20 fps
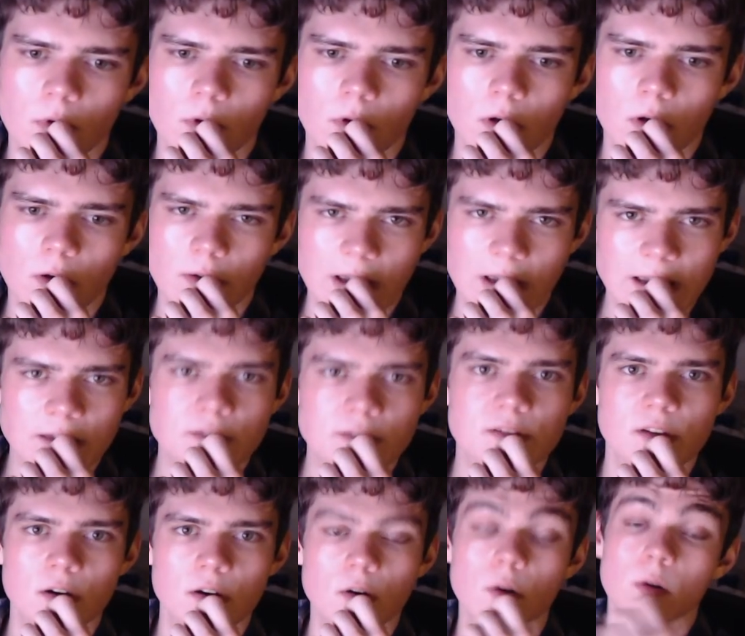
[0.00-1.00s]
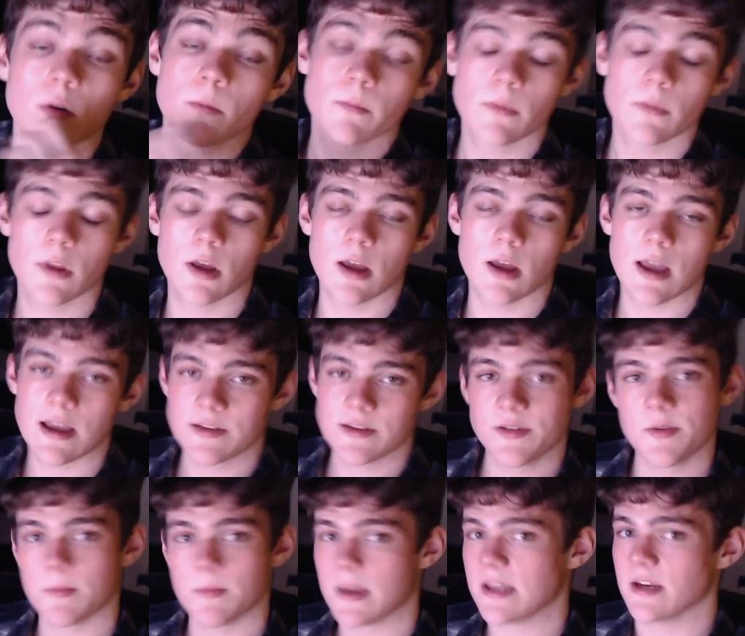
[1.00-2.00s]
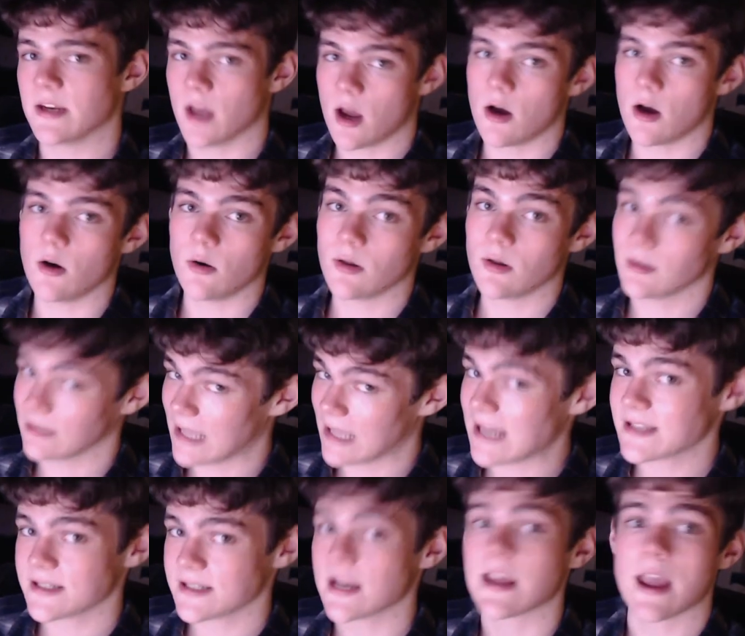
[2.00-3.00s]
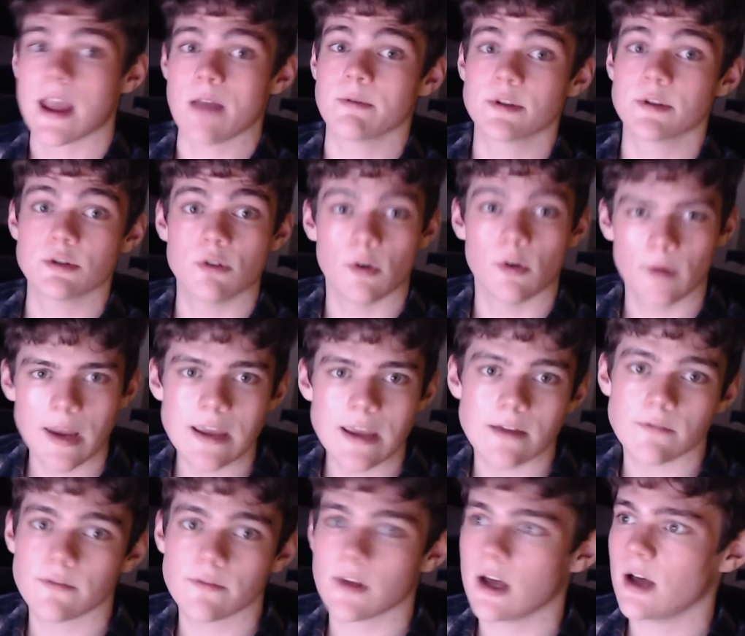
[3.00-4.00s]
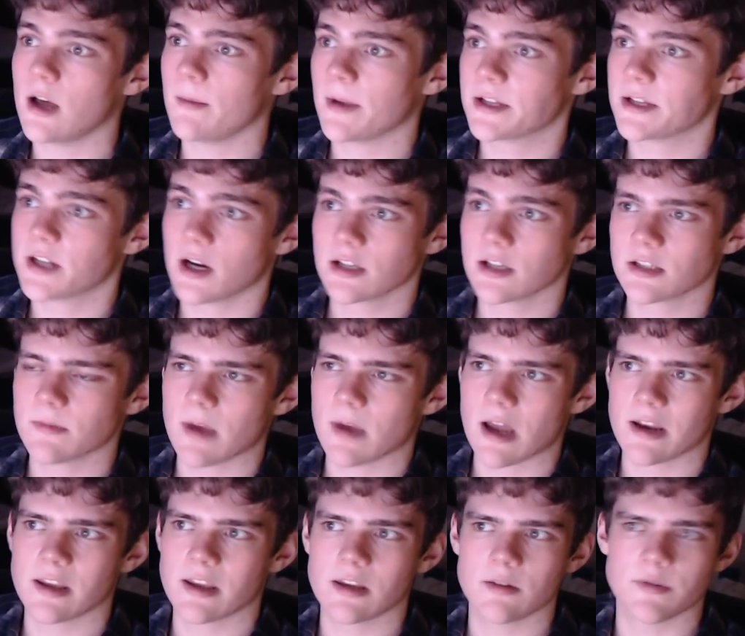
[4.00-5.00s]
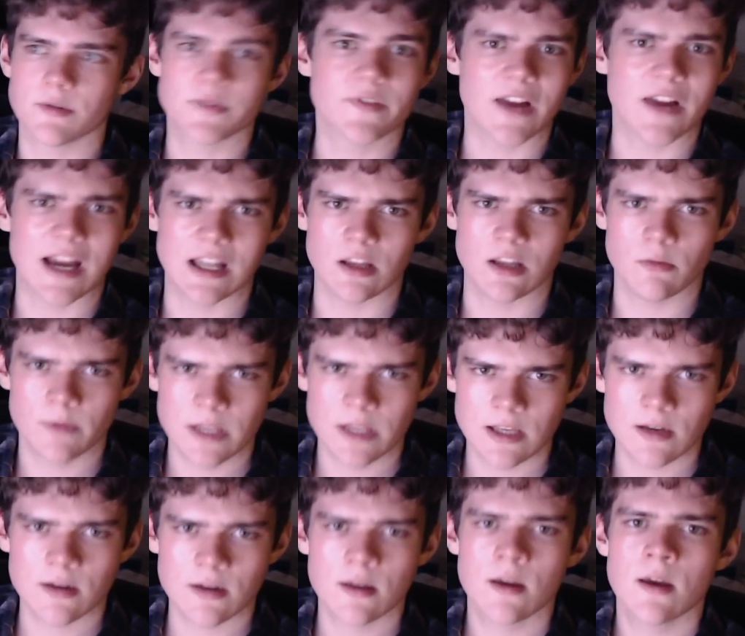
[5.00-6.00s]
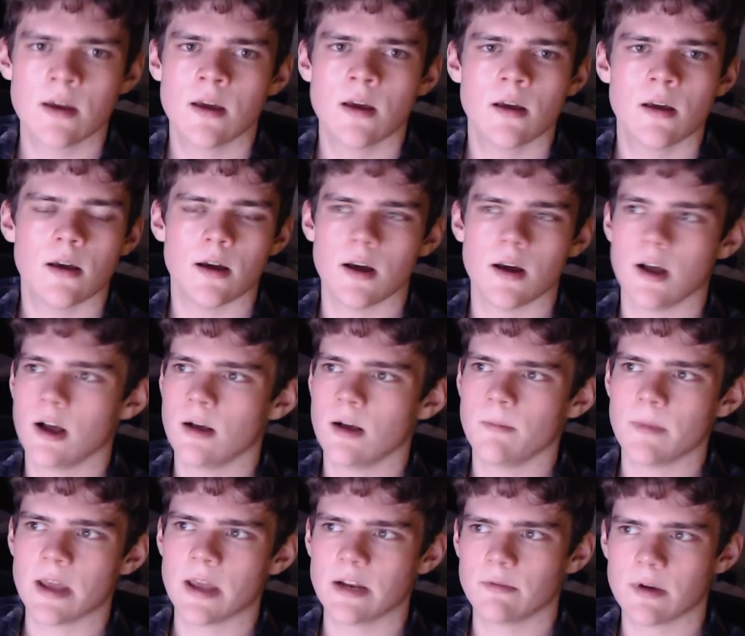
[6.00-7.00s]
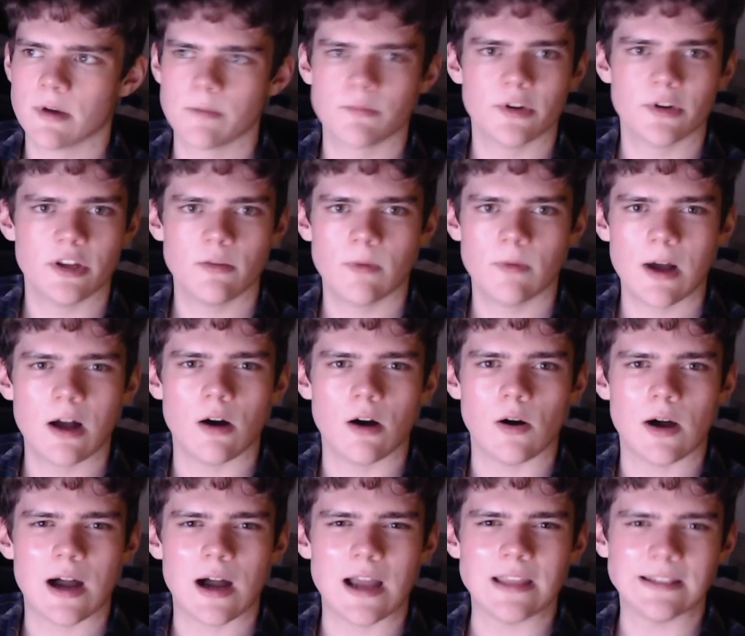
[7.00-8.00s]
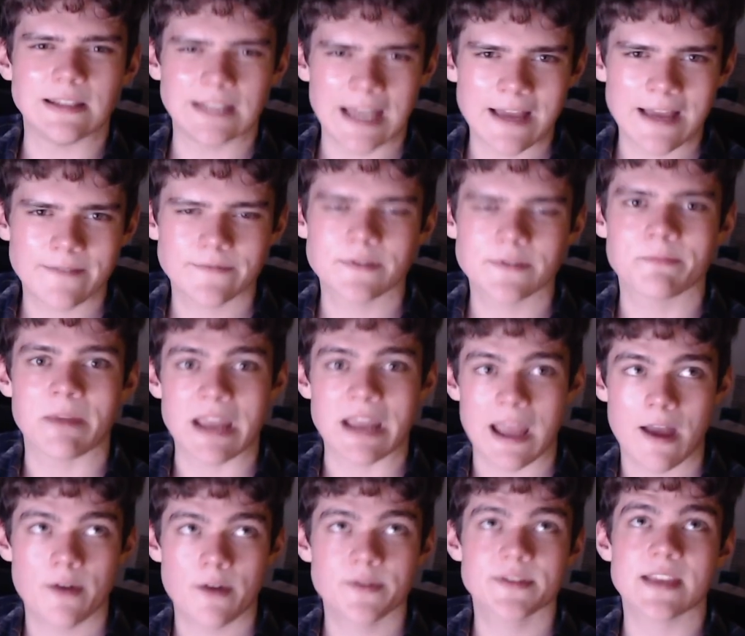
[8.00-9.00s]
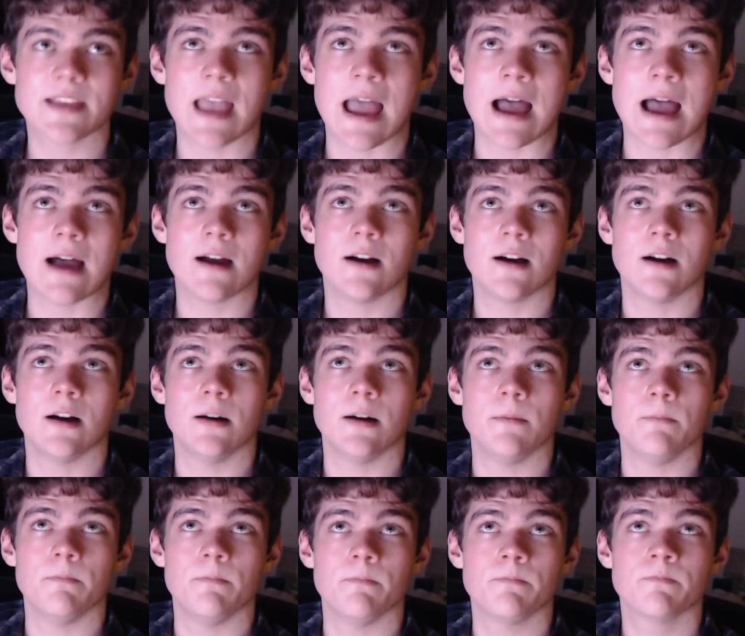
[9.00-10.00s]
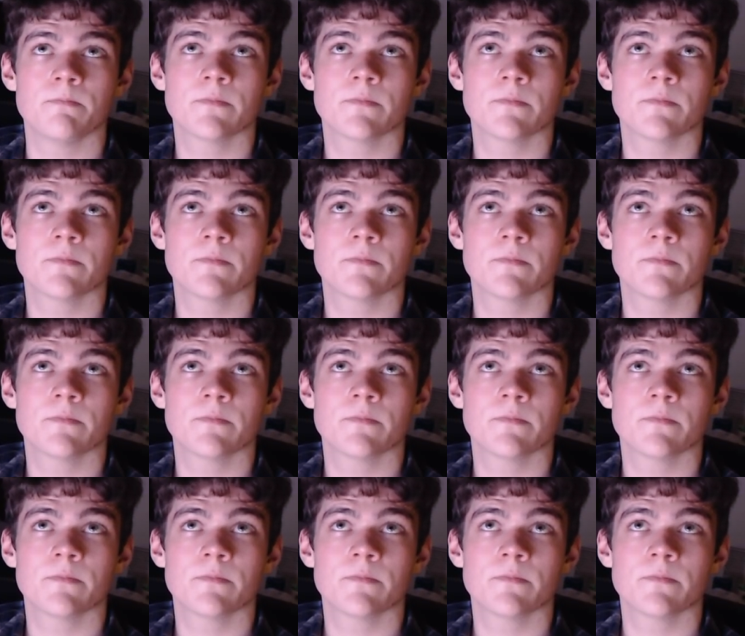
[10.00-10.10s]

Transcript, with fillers: Okay, so as you may know, last night I went to a rave. Um, I talked about it. It was for Halloween, um, and it went pretty well. I left my house at um,